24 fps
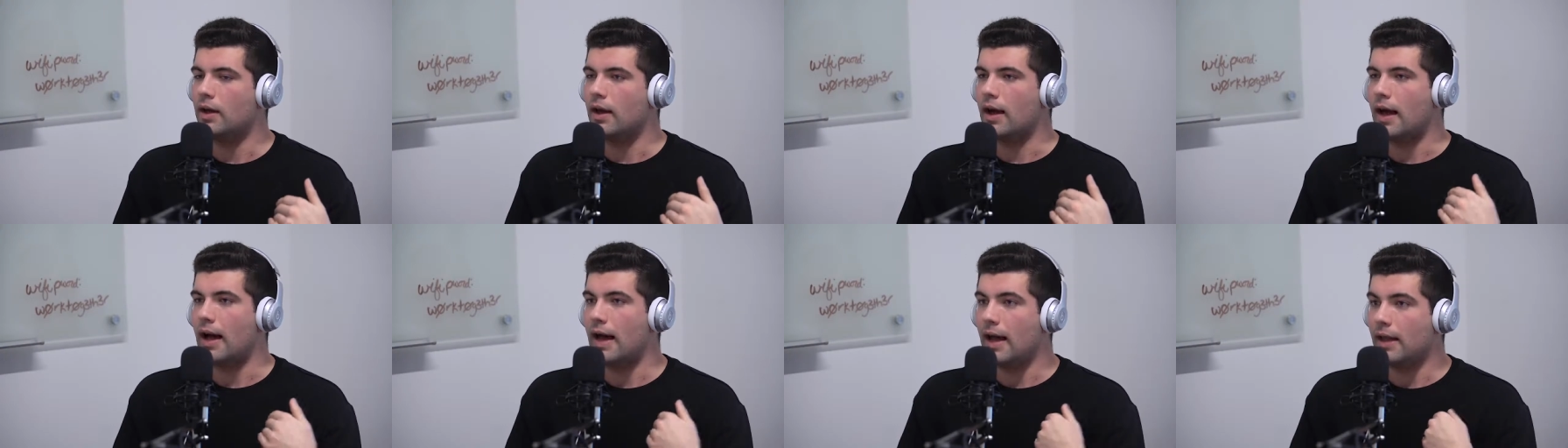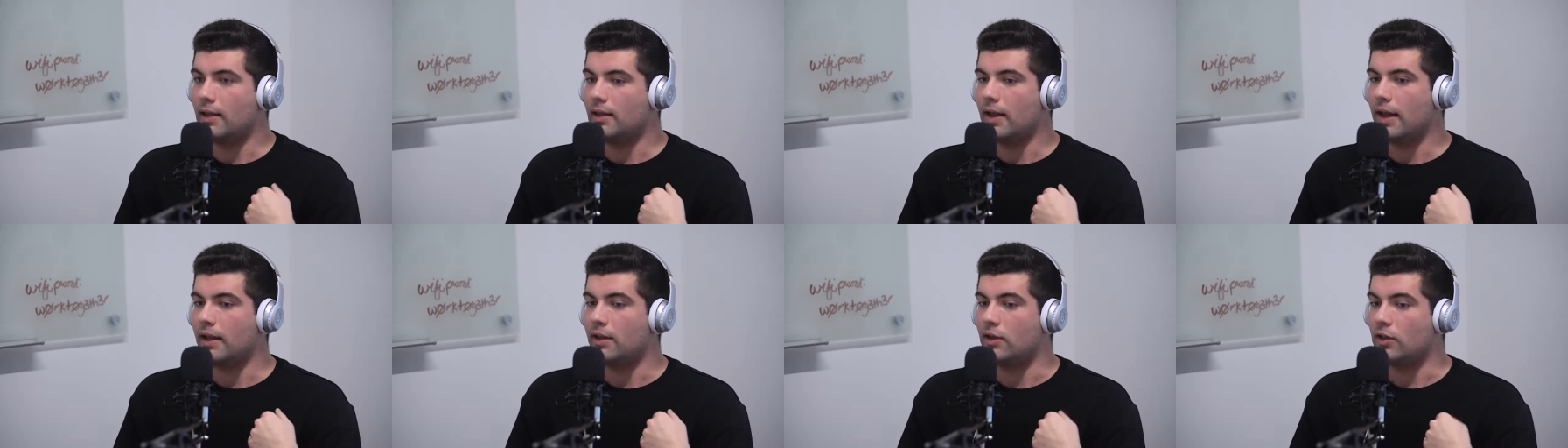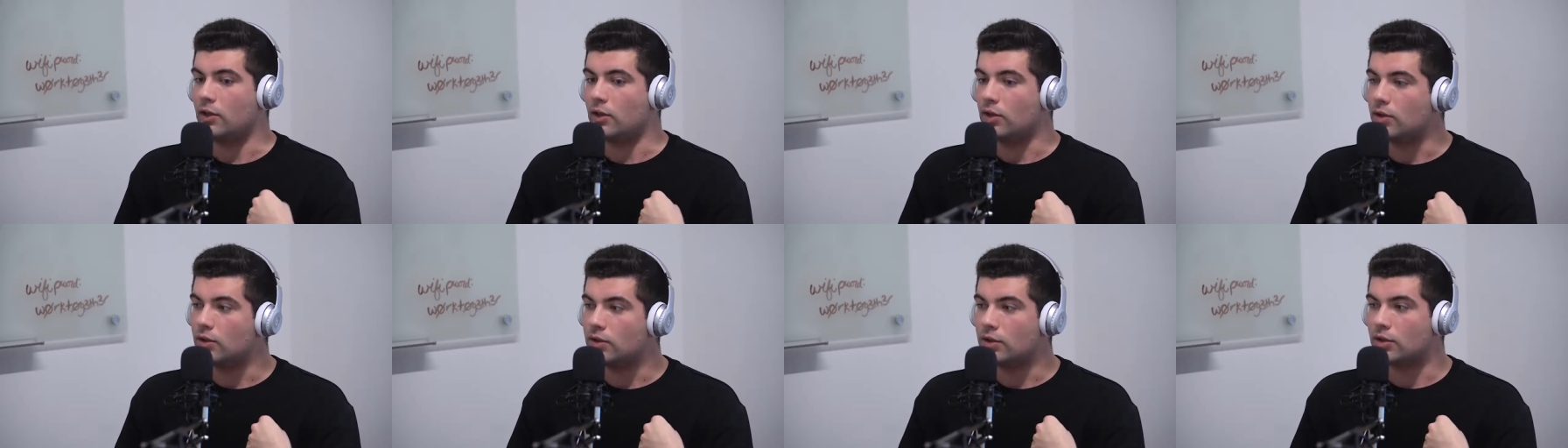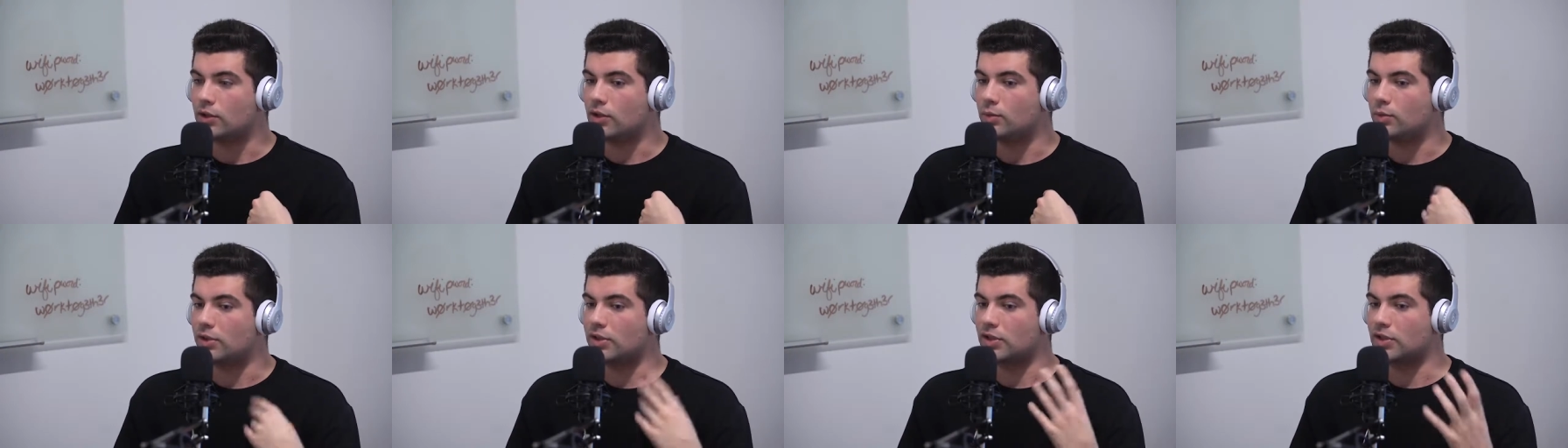I like
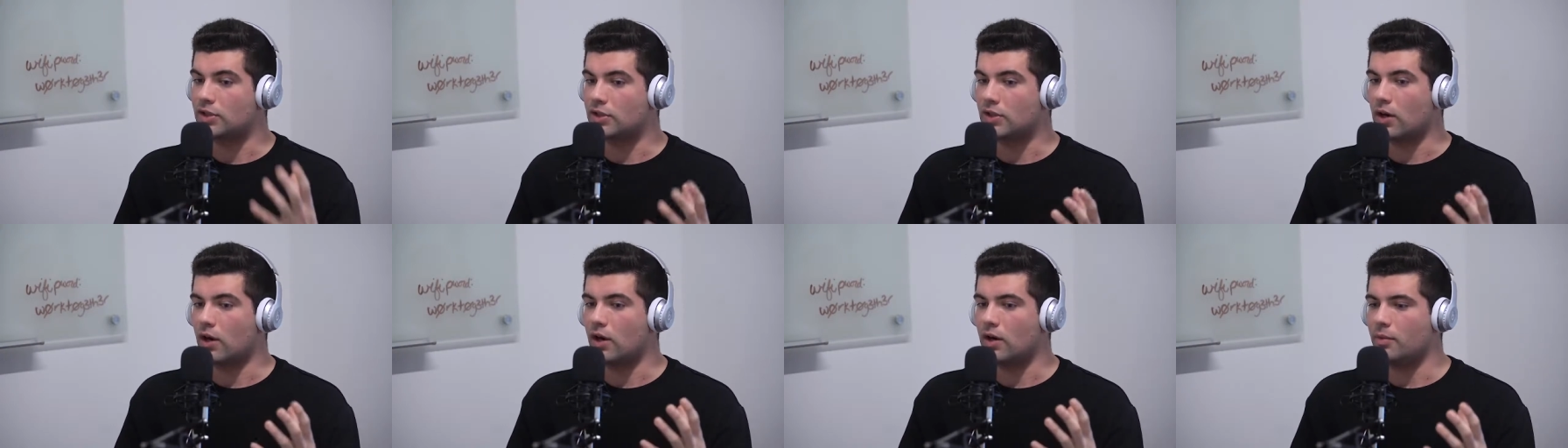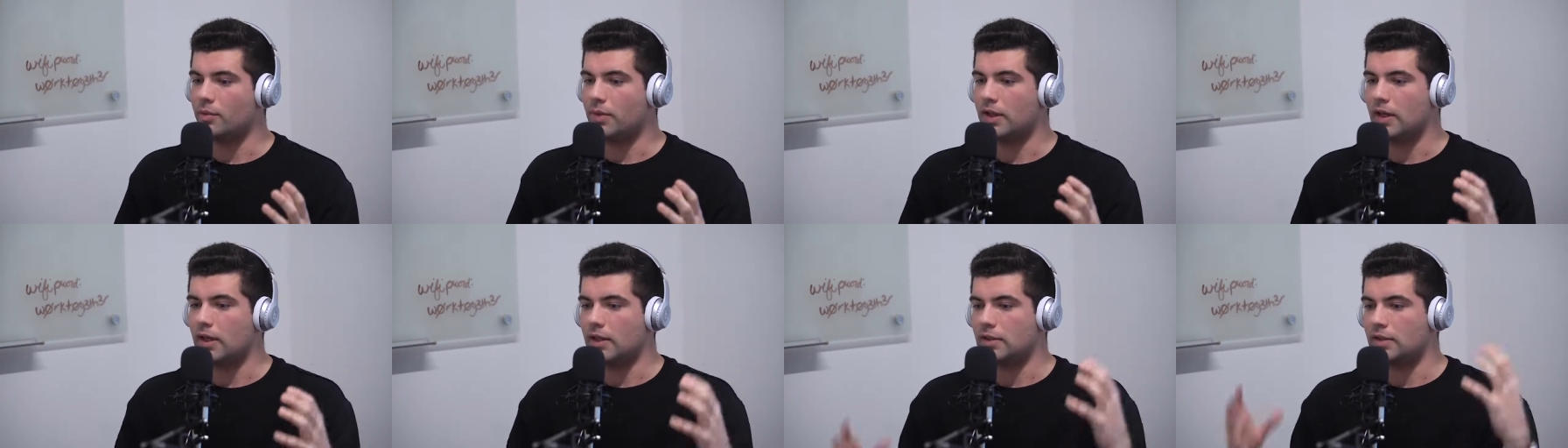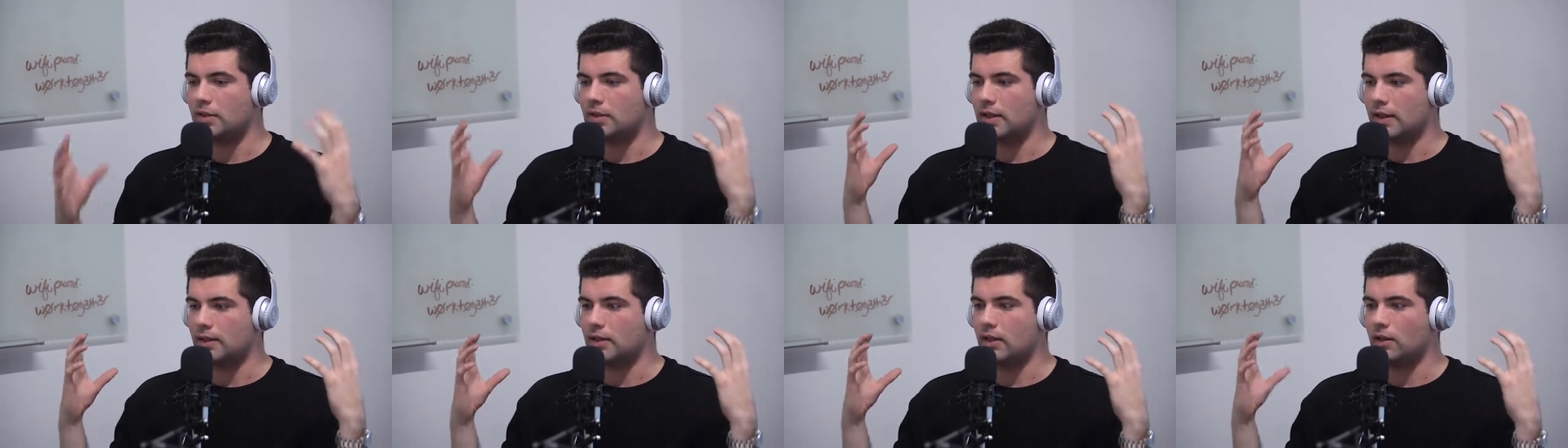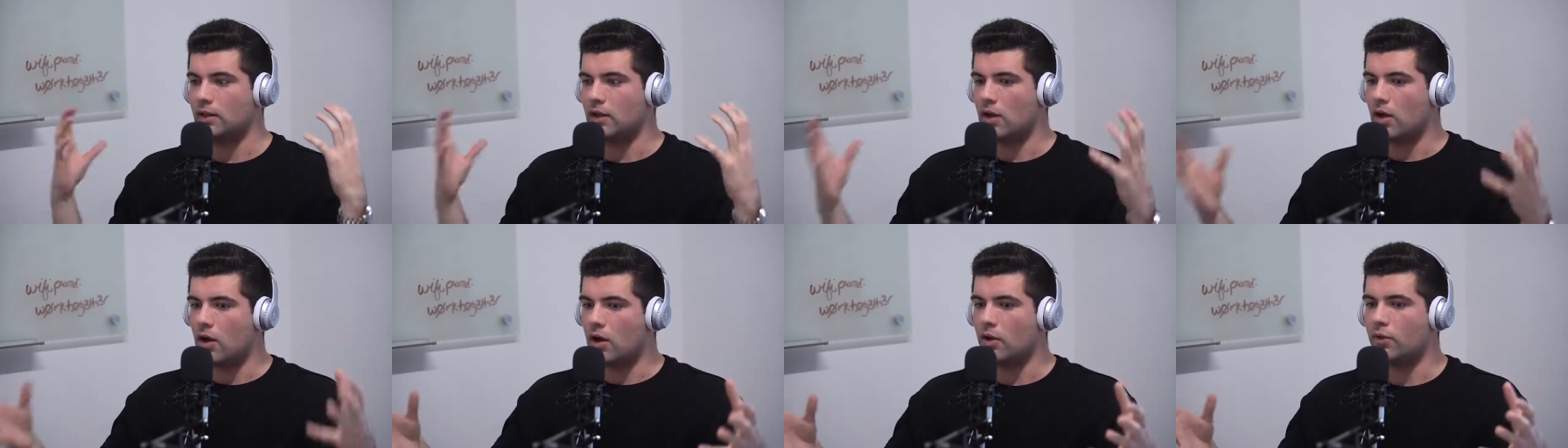YouTube to start because it's like the
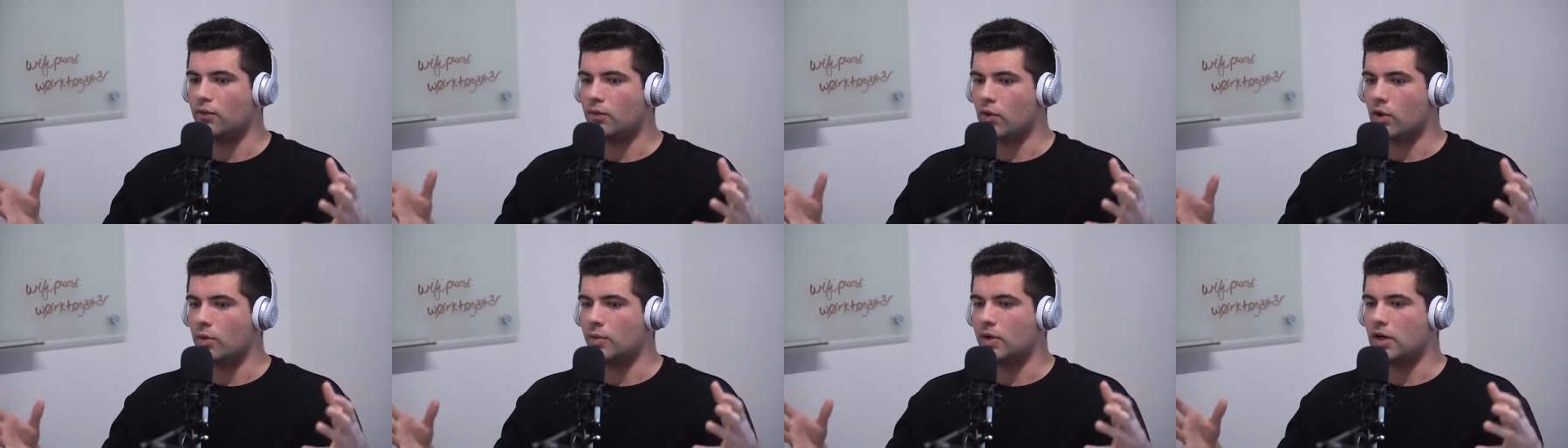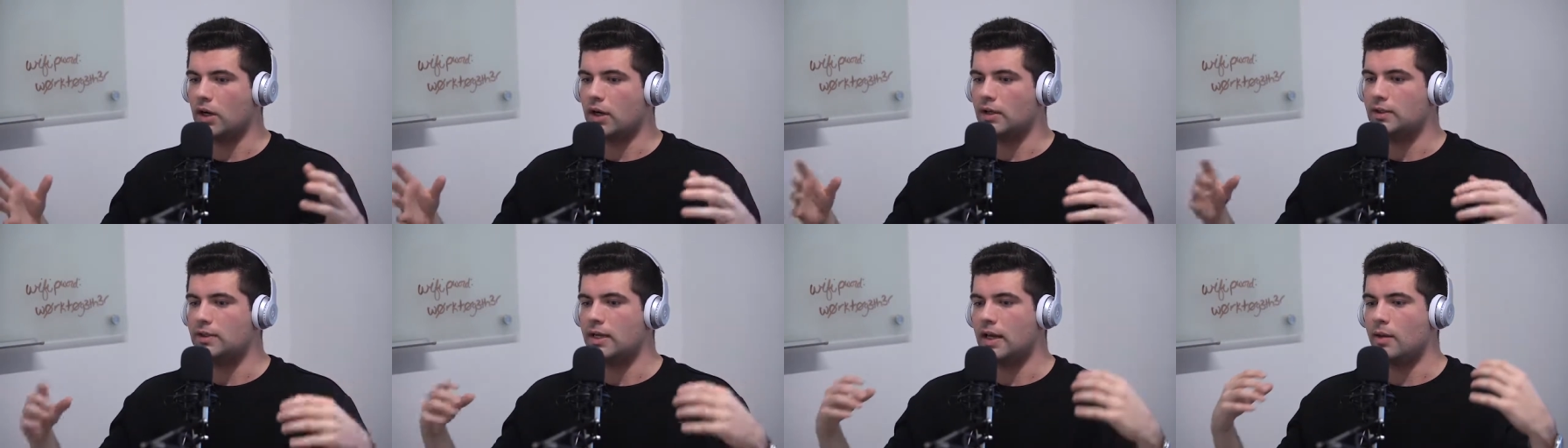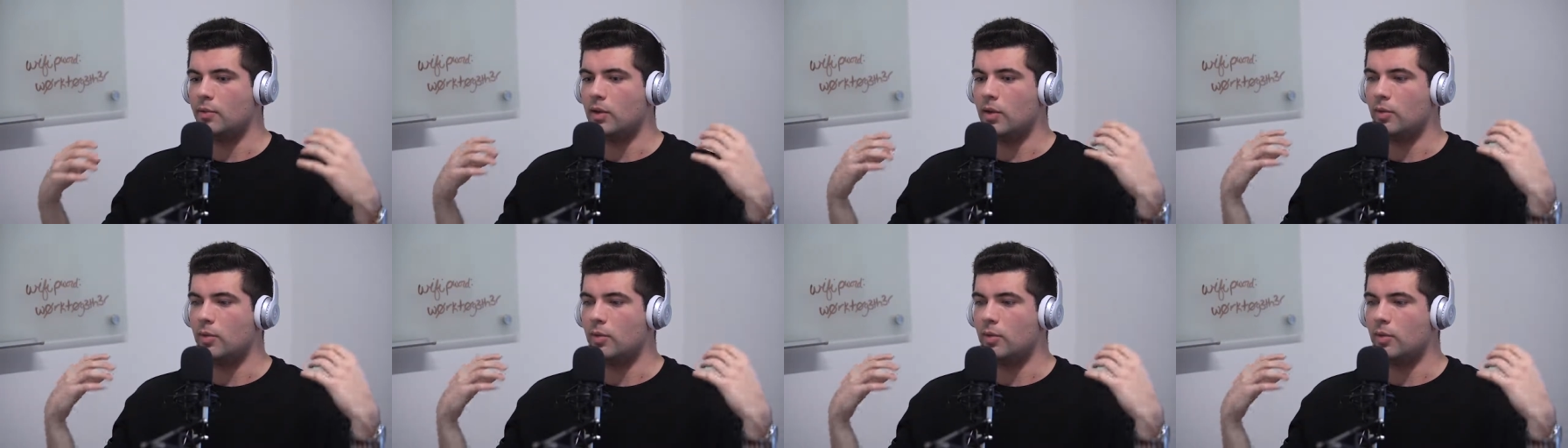long form content,